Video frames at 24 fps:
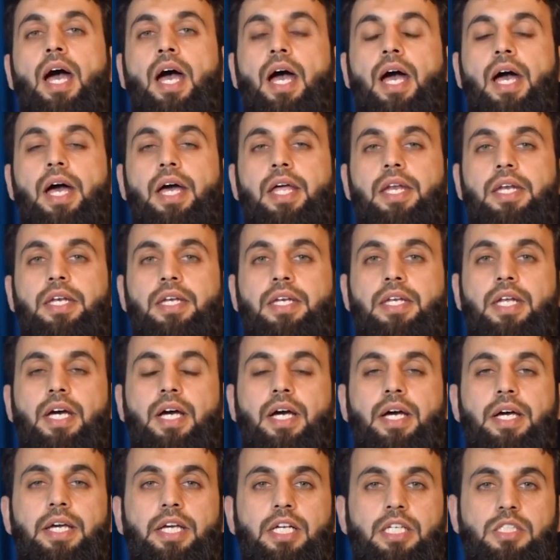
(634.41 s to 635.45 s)
and
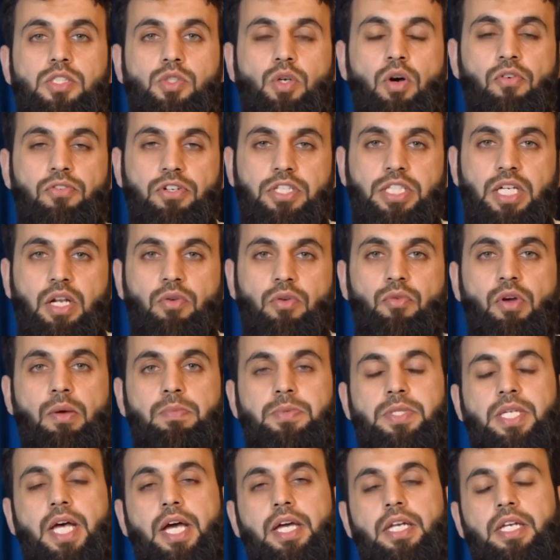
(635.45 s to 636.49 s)
his official
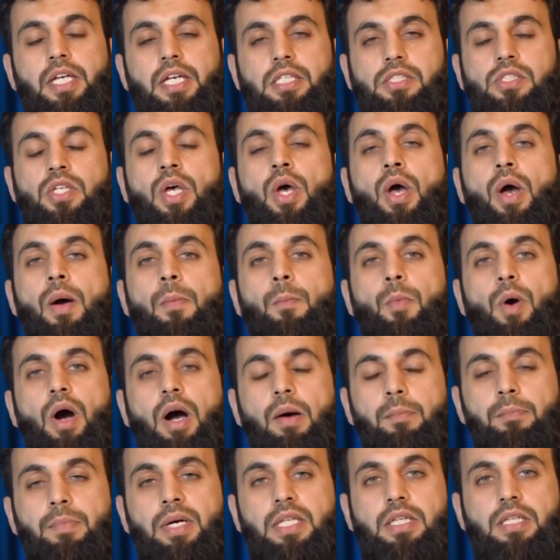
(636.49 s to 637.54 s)
website is
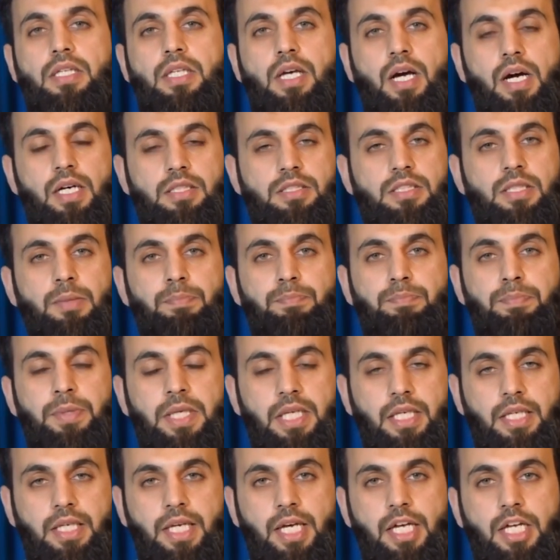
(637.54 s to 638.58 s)

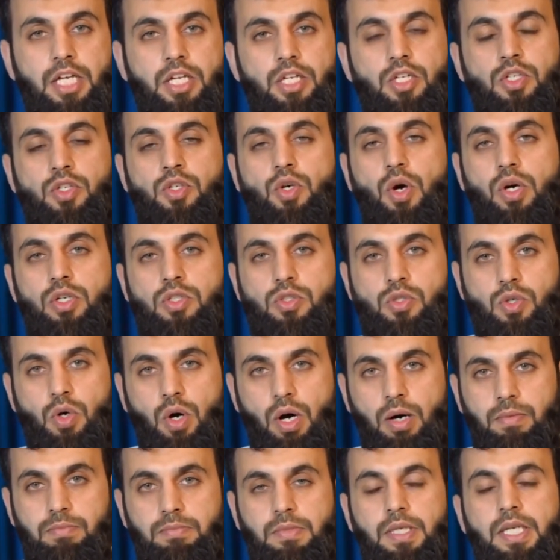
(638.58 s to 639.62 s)

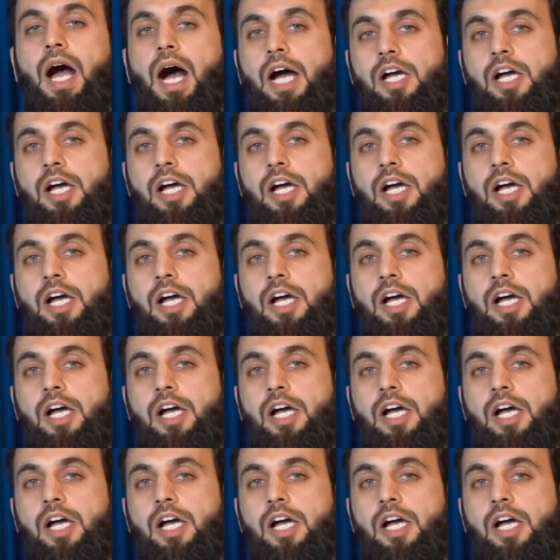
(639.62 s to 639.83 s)
MuhammadQasimPK.com.